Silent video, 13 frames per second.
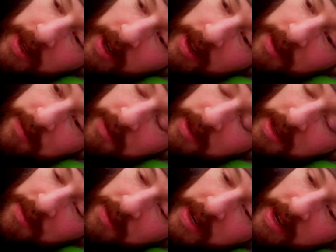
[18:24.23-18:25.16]
I'll have
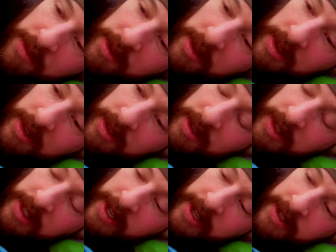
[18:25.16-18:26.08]
half an hour
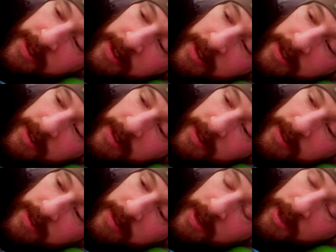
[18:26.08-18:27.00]
and then
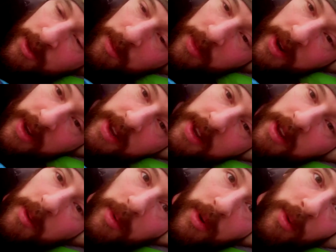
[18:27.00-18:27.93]
get some brekkie
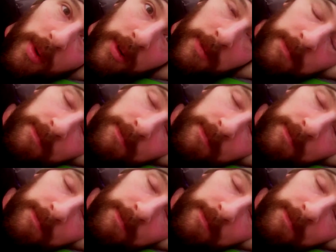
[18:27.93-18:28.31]
and a brew on.